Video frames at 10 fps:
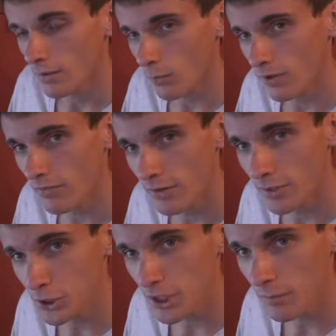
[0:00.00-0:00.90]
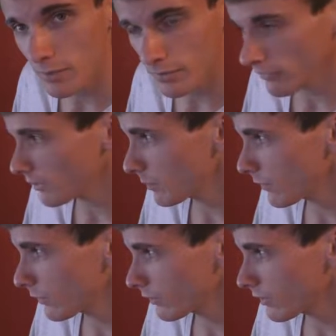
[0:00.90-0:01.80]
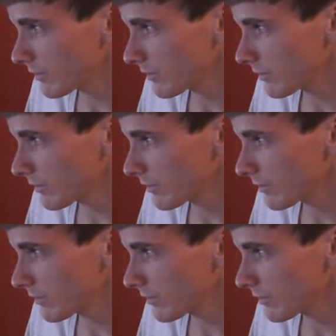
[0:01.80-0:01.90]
Going very cheap on the CPU cooler